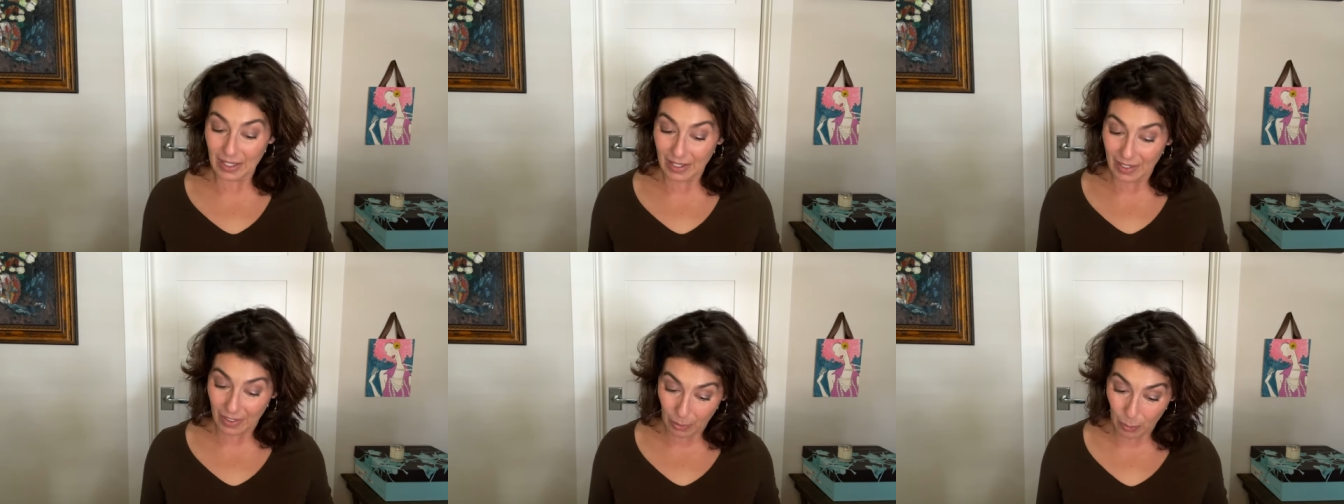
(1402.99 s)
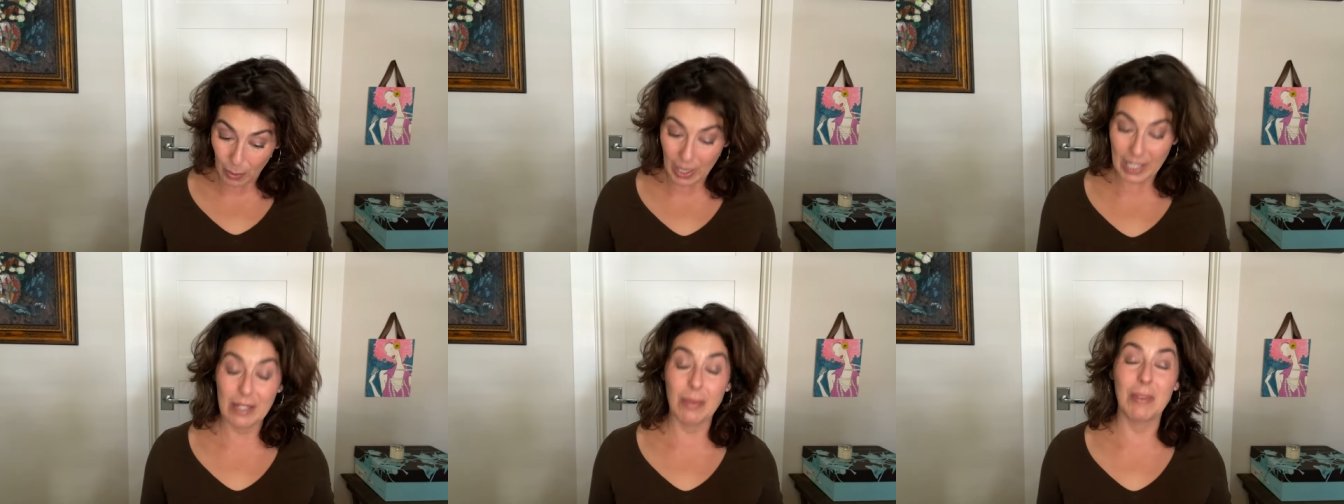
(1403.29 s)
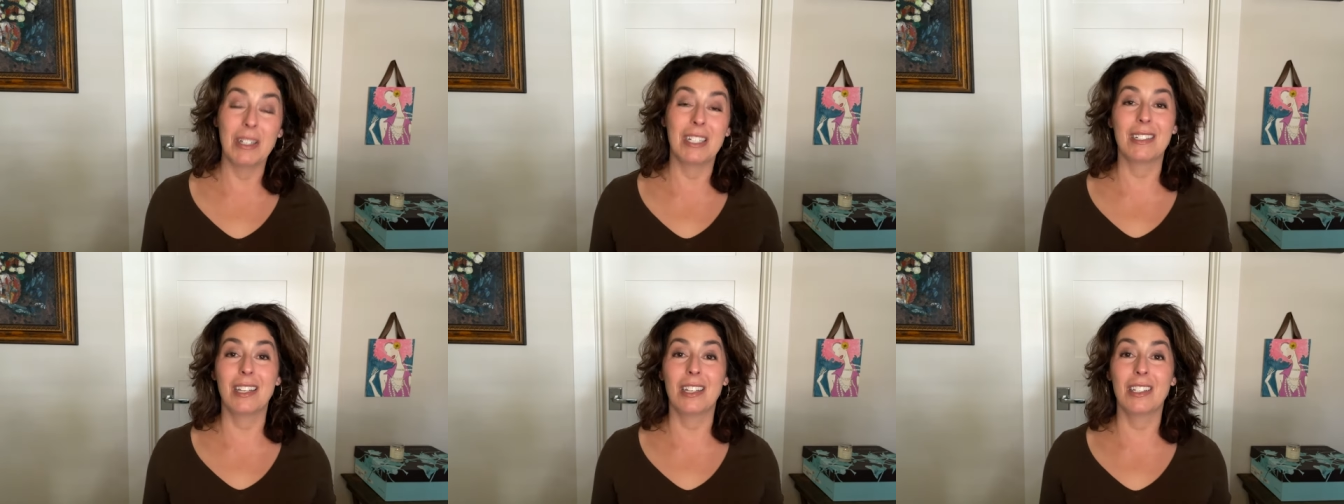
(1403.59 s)
The
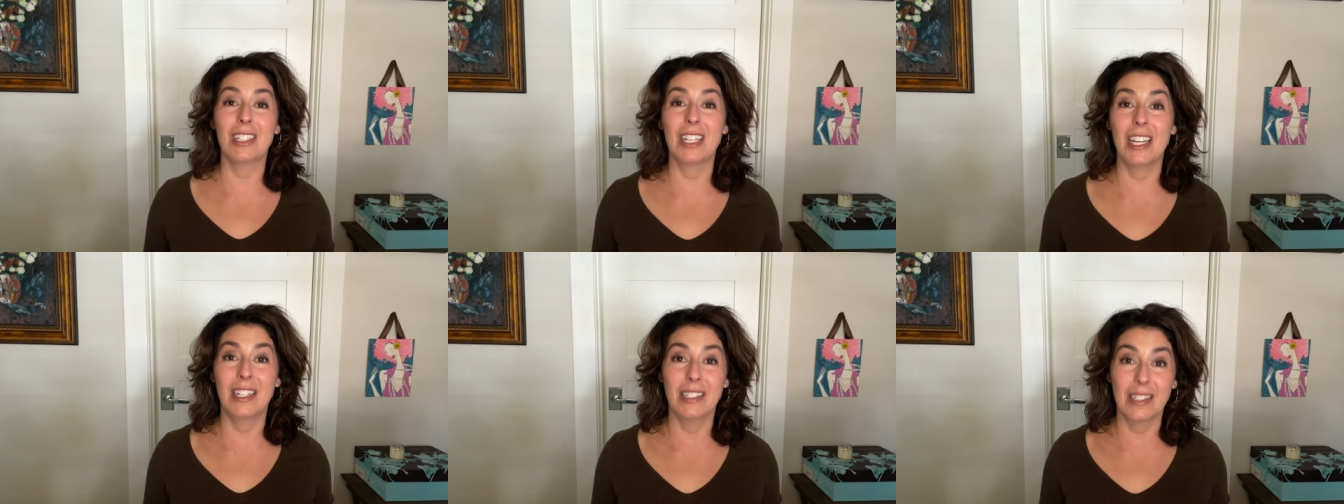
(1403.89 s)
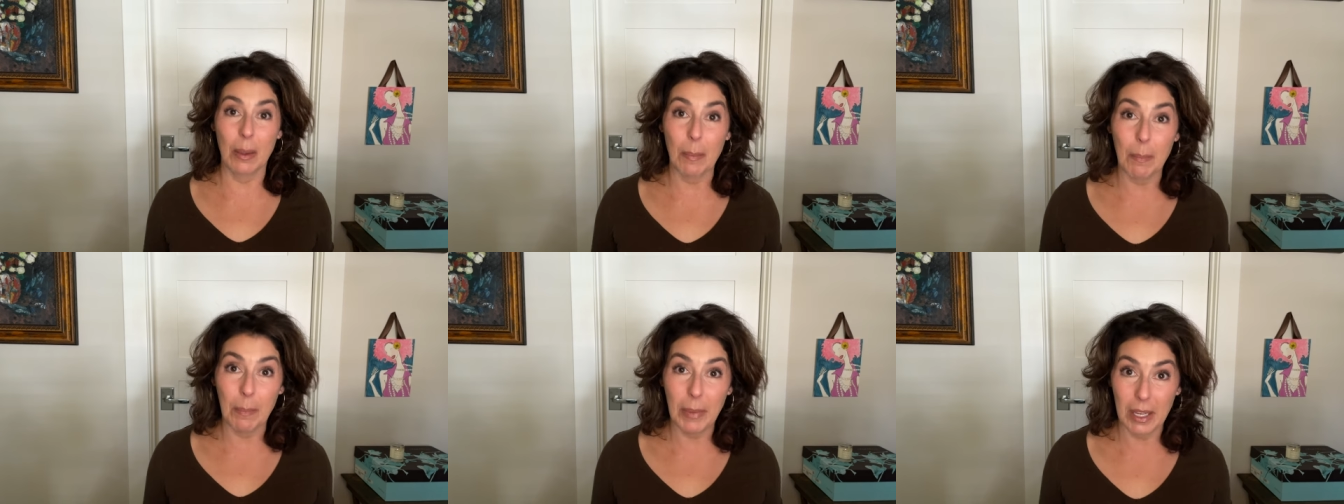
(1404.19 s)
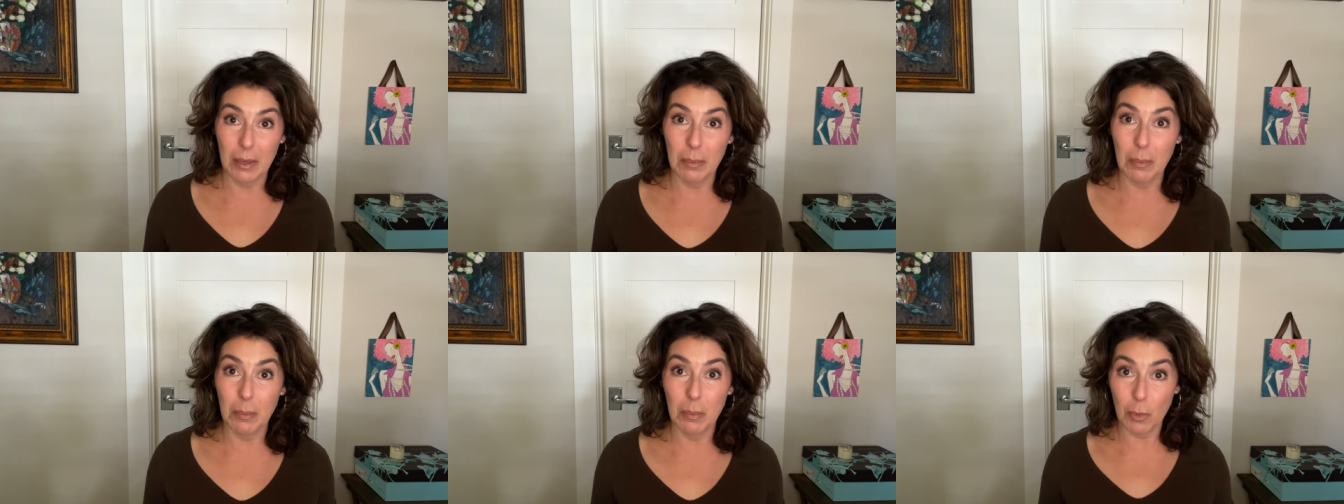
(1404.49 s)
Westman Atelier is a
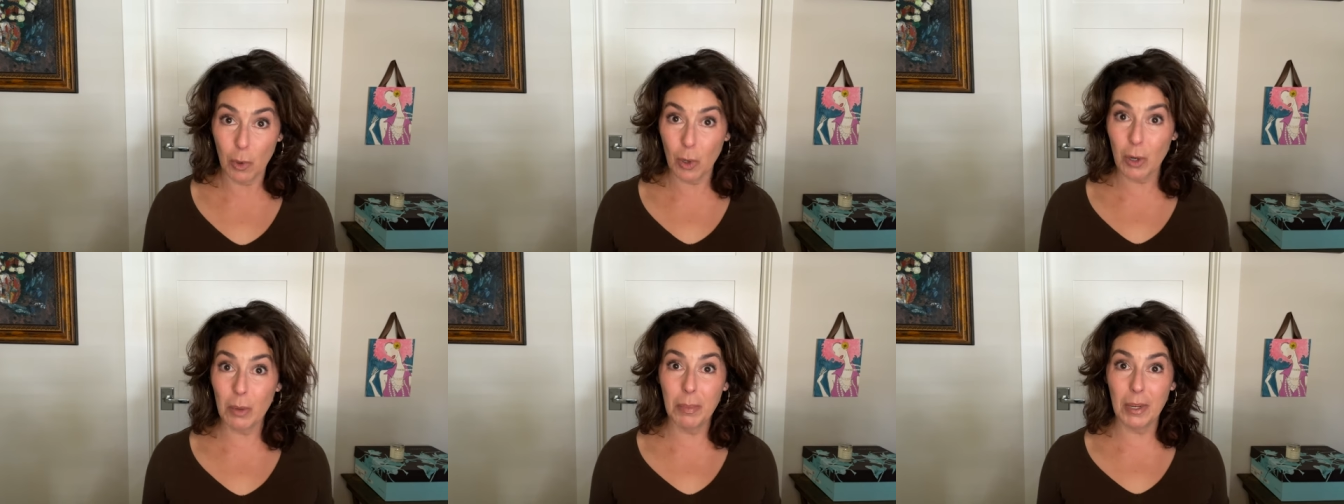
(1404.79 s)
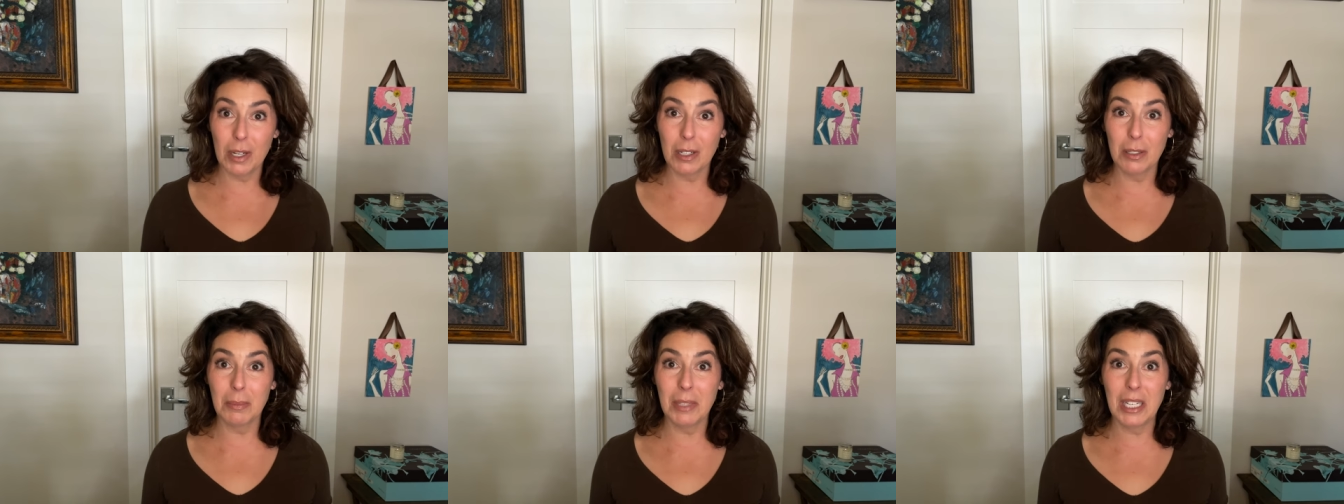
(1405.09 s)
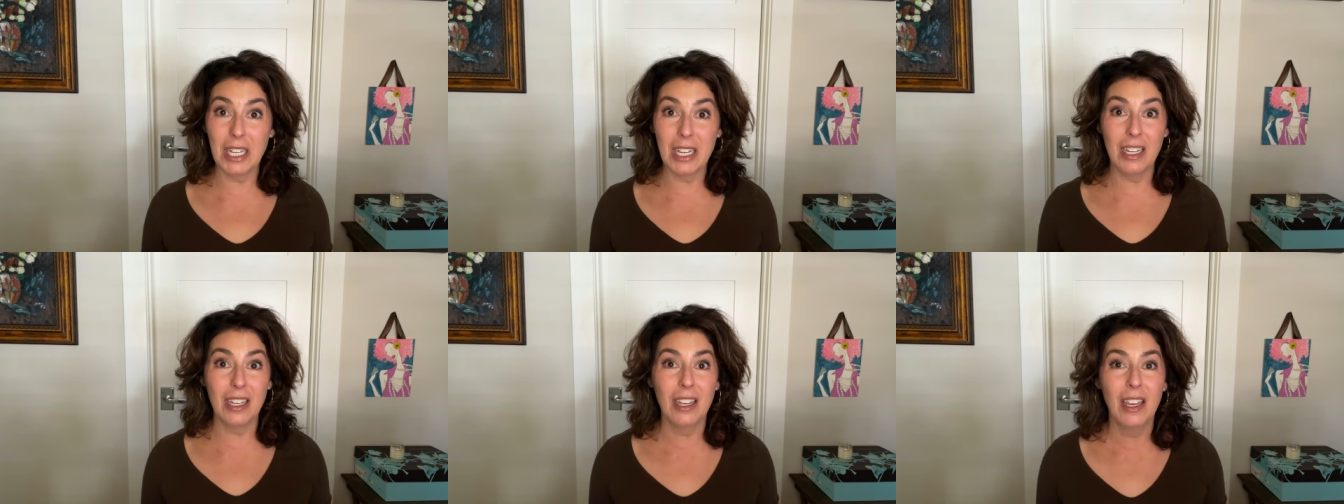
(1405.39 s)
bit more
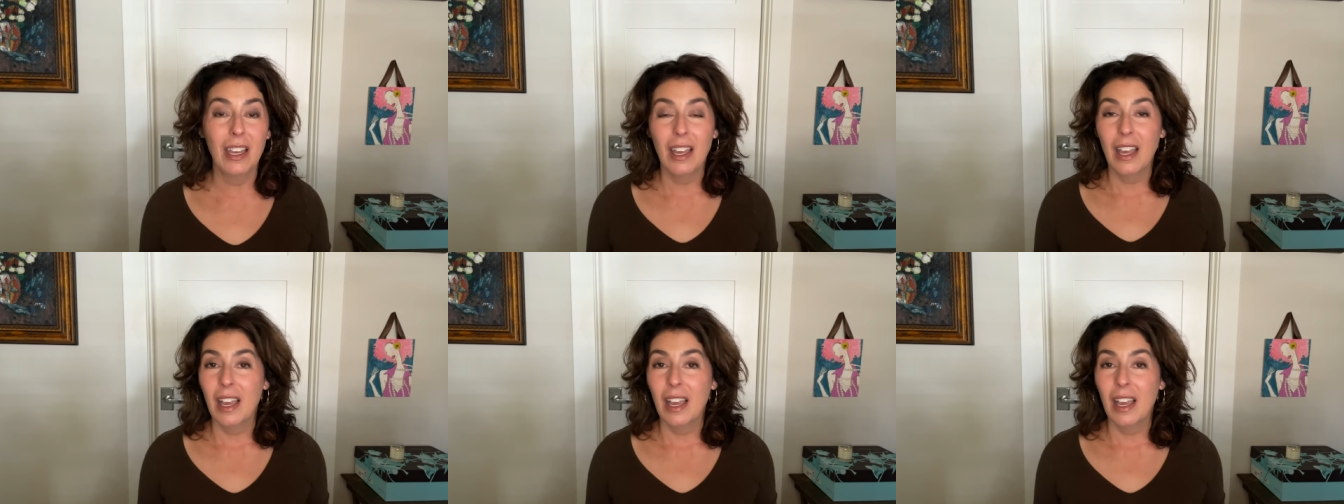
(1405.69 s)
balmy.